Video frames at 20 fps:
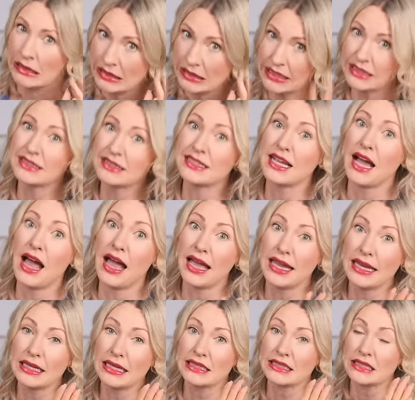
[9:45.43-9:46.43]
This
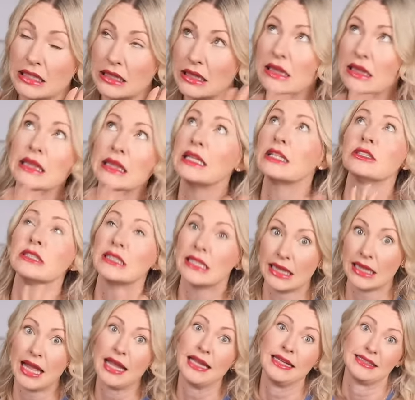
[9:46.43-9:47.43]
guy
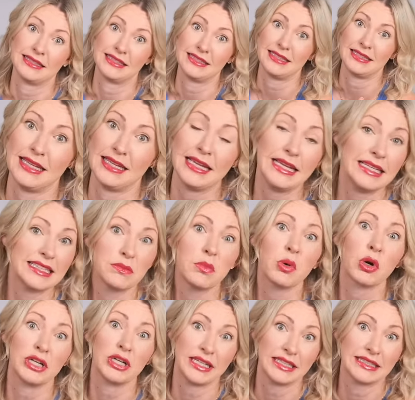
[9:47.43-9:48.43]
clearly likes his
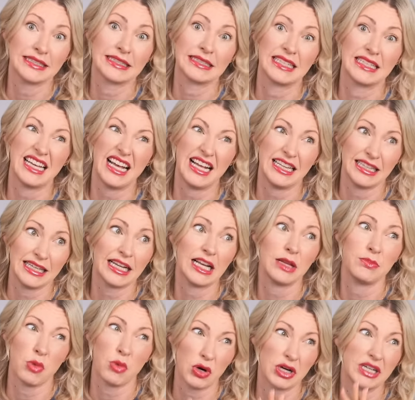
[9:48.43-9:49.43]
mornings a
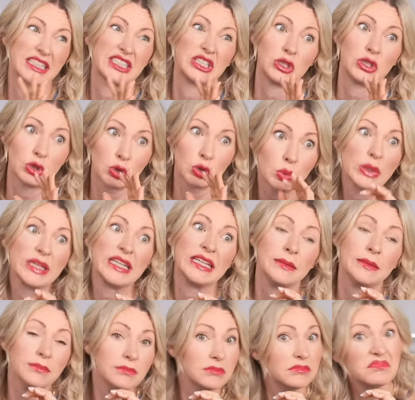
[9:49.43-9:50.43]
little more
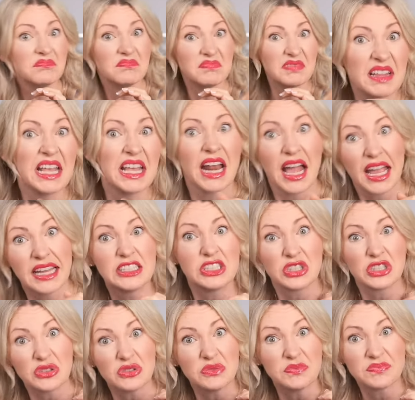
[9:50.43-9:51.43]
extreme than I
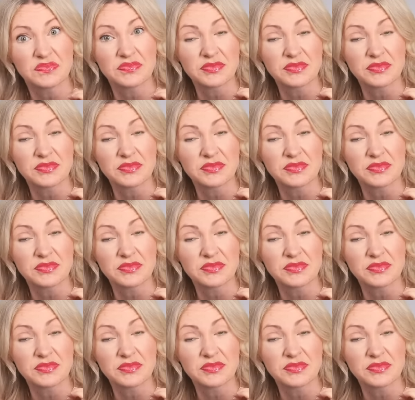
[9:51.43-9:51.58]
do.